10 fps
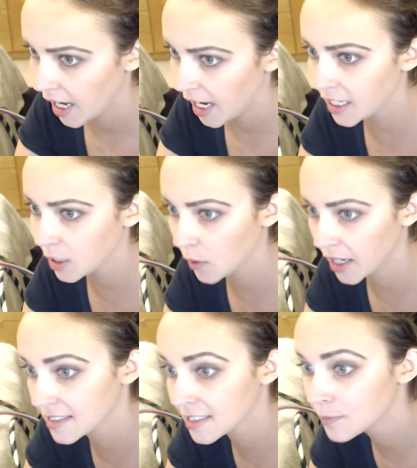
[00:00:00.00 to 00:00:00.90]

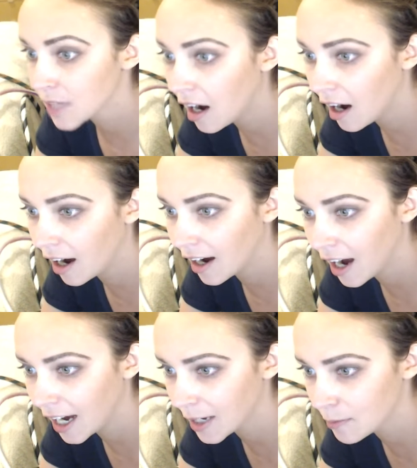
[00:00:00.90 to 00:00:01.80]
Anyways, I
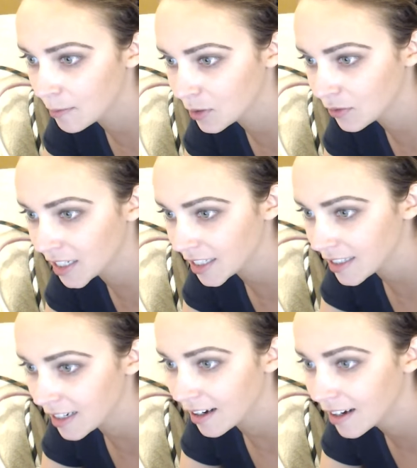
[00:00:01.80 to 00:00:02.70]
am
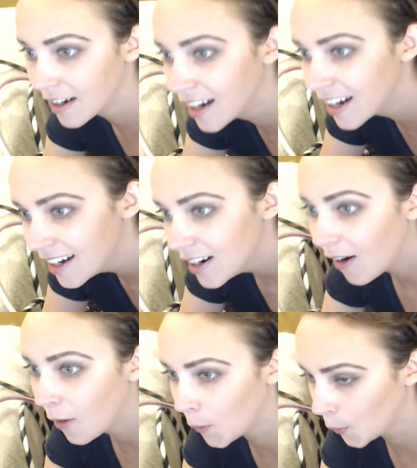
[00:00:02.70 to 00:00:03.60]
moving."
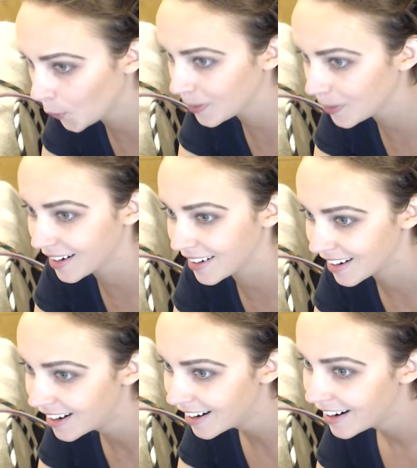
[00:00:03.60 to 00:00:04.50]
Oh
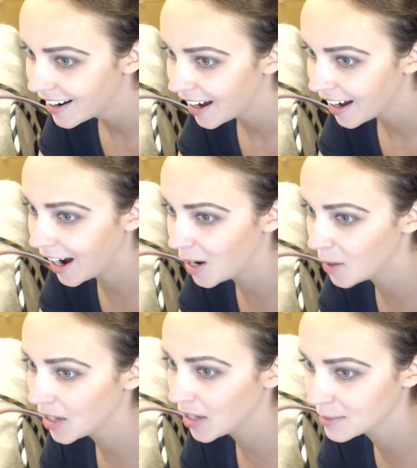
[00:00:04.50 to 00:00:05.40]
Ben,
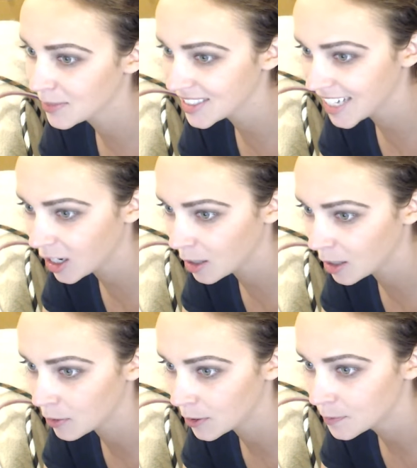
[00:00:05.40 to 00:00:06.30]
it's been
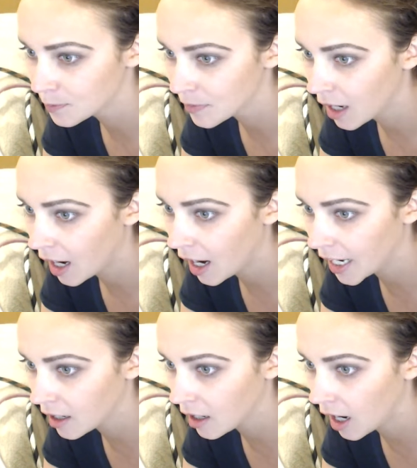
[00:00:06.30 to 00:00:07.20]
terrible.
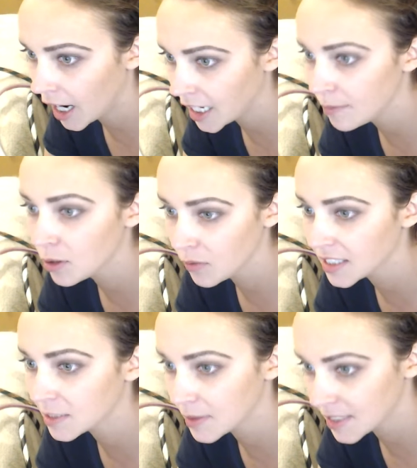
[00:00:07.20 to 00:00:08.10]
I am moving.
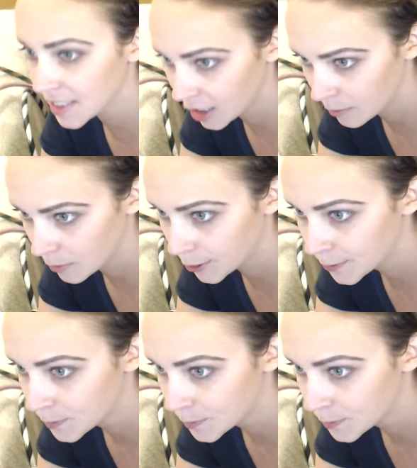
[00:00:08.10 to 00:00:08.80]
It's been terrible.